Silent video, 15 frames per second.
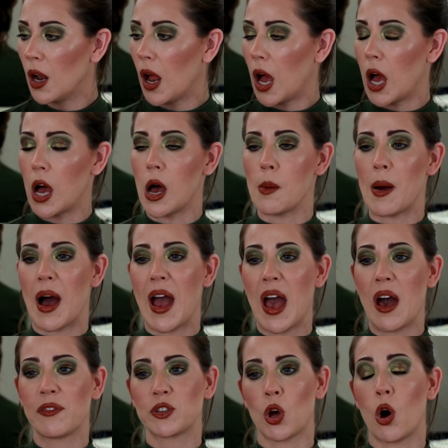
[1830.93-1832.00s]
I
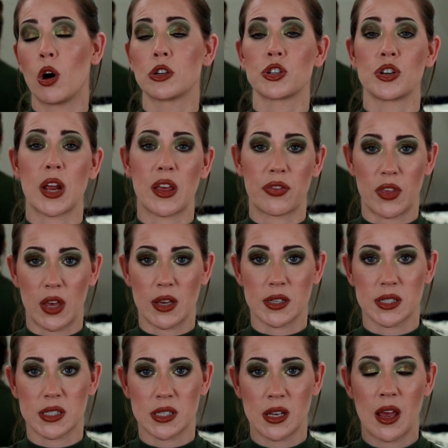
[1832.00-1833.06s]
have to alternate
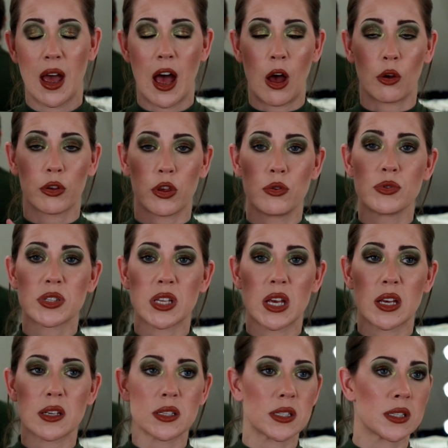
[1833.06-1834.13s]
this. I'll use
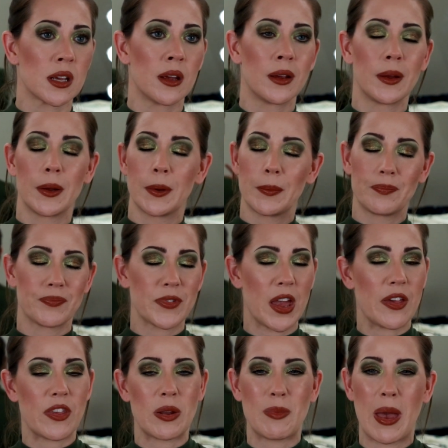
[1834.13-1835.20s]
this
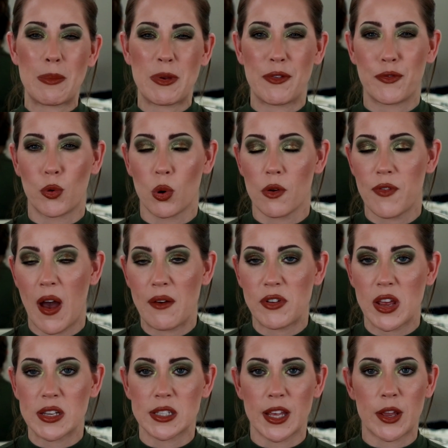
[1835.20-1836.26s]
and then maybe 4 or 5
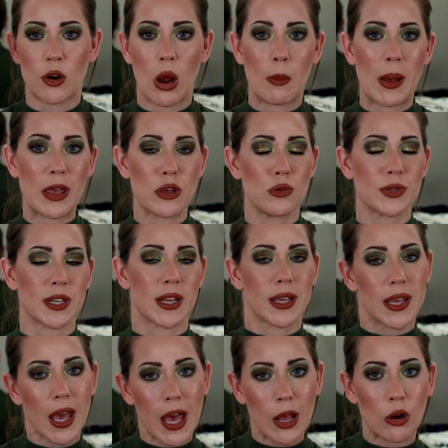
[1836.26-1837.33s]
days later I might use it
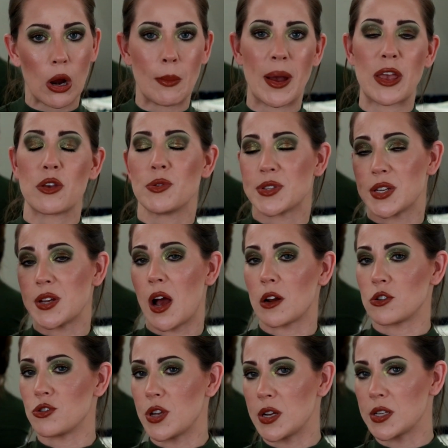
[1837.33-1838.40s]
again, or I might use the
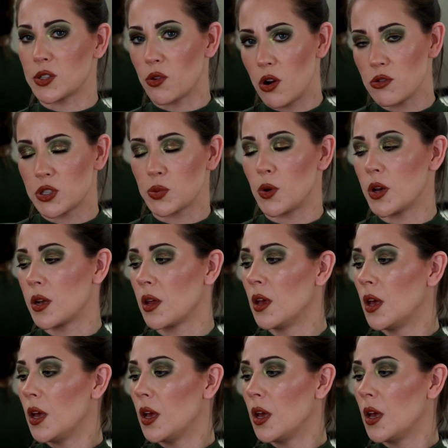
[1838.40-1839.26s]
Dr. Dennis Gross one.